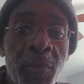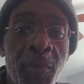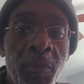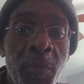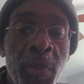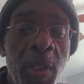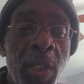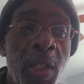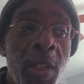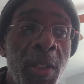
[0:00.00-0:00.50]

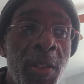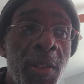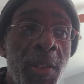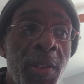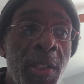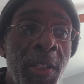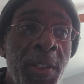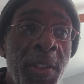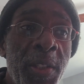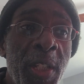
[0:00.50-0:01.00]
because
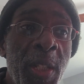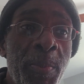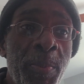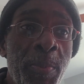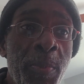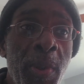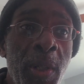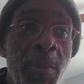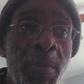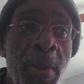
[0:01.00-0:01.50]
this is
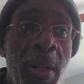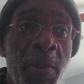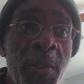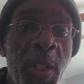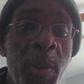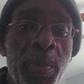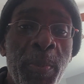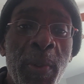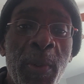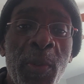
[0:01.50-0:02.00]
about
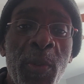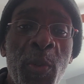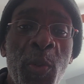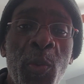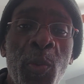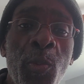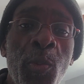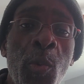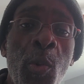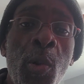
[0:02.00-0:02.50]
spiritual
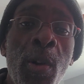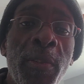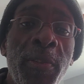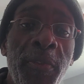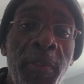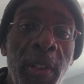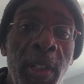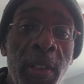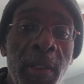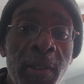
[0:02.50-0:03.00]

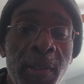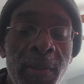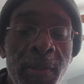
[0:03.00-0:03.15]
warfare.